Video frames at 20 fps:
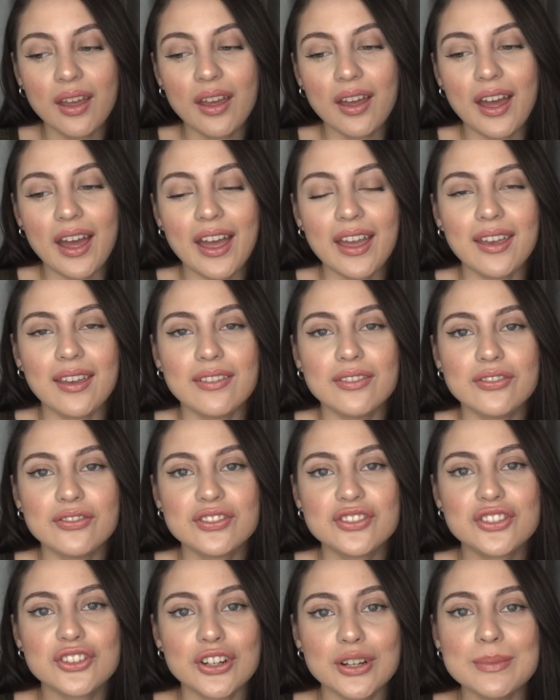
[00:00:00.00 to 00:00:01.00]

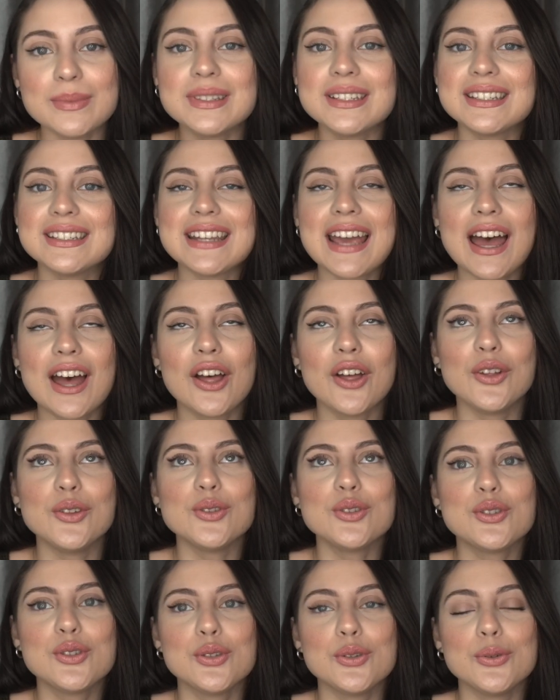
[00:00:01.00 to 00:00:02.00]
I've trimmed it
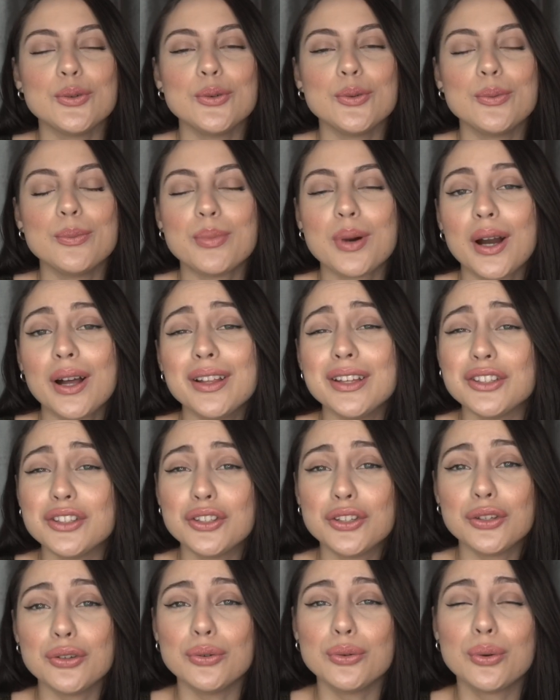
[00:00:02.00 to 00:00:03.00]
down to probably
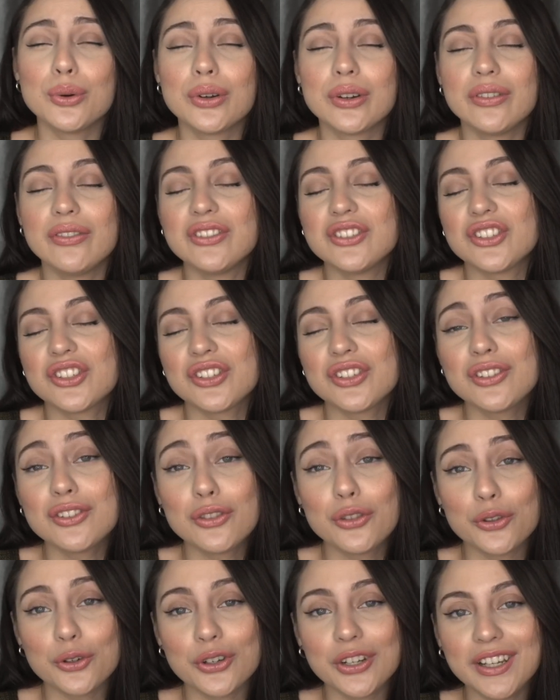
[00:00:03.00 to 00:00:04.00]
2 or even
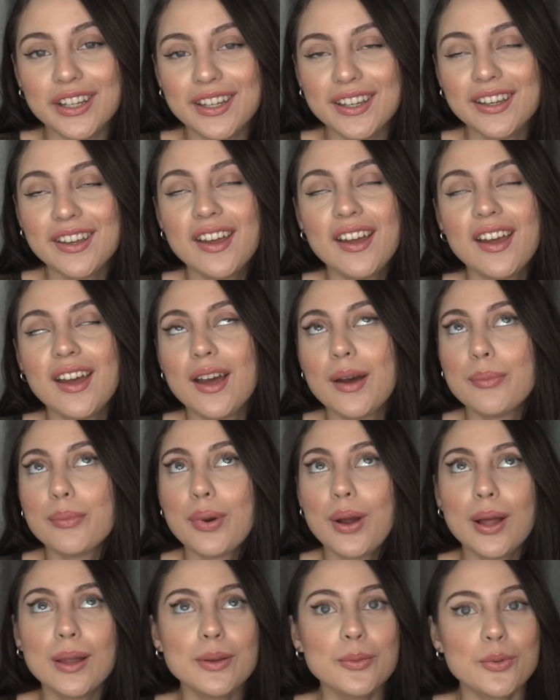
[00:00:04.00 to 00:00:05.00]
just 3.
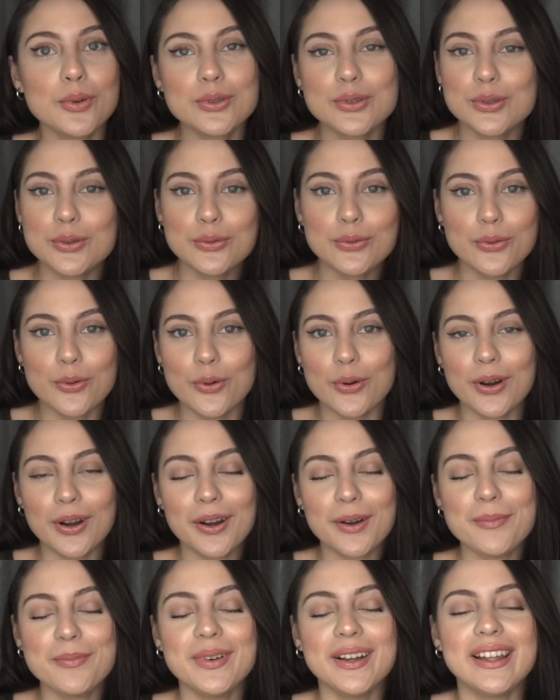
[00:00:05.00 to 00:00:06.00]
Probably won't do
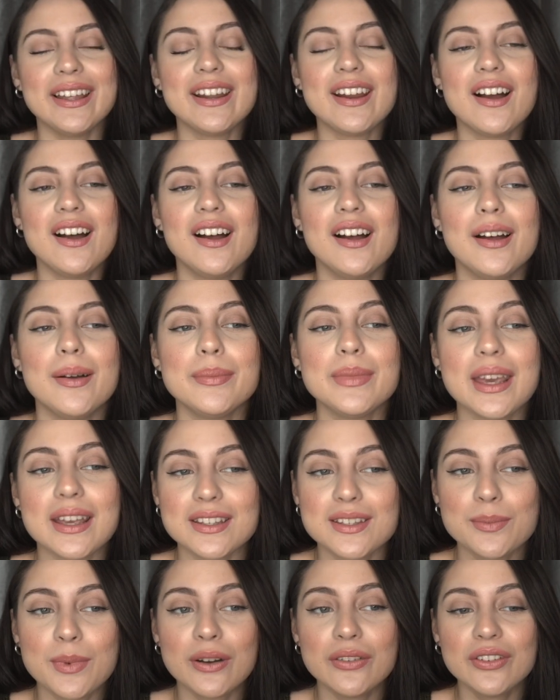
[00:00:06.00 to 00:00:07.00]
4, but
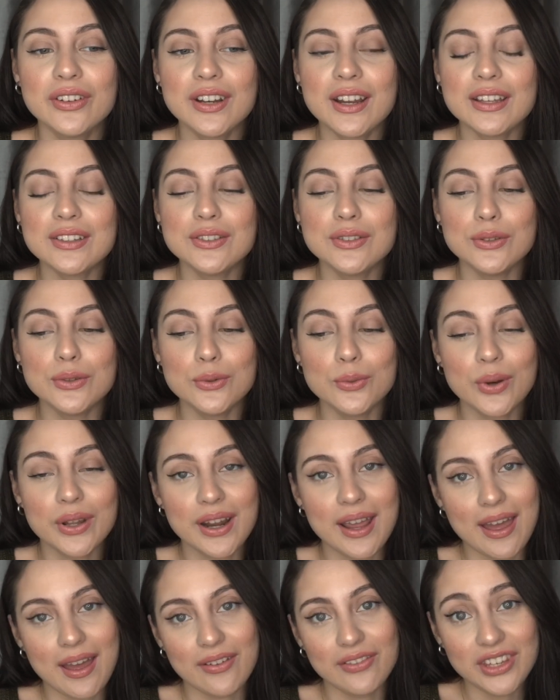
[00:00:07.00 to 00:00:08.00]
yes, Marvin and I do want
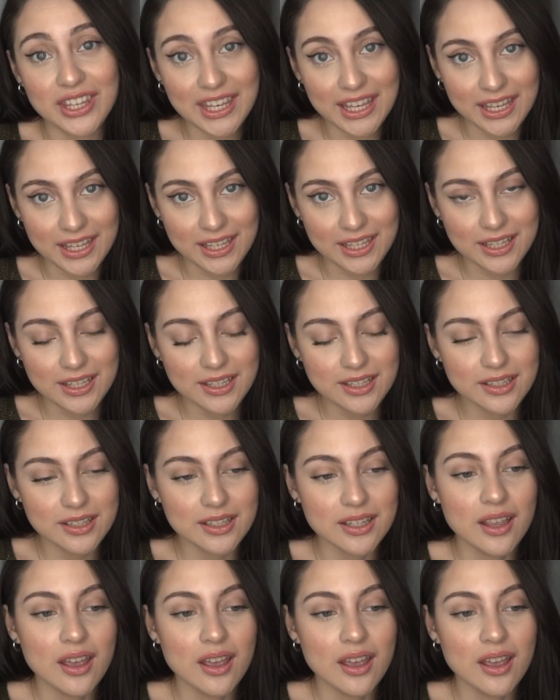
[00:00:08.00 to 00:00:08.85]
to have kids.